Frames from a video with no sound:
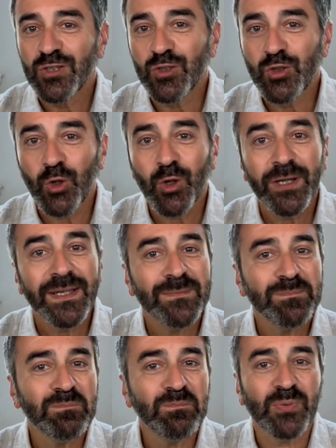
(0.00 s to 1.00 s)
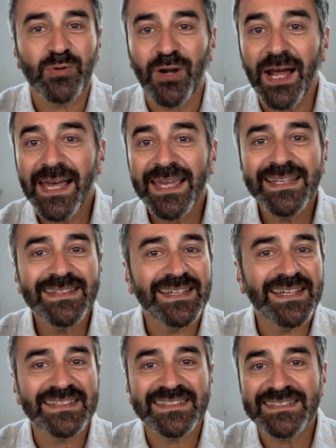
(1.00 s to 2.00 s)
Joy, pride,
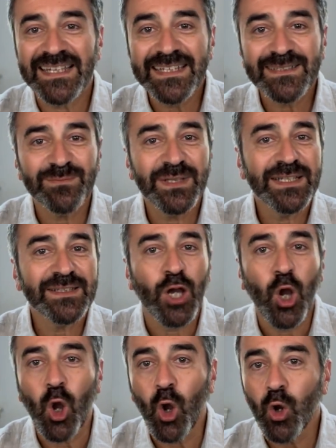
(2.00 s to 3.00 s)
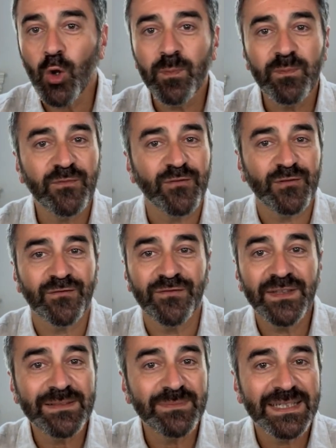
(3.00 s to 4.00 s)
excitement, hope,
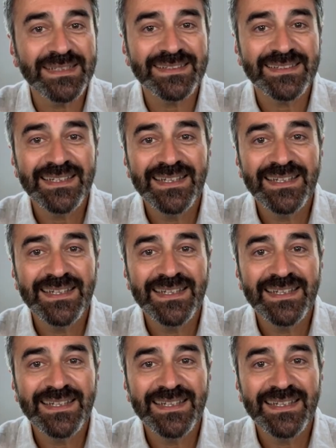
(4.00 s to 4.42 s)
fulfillment.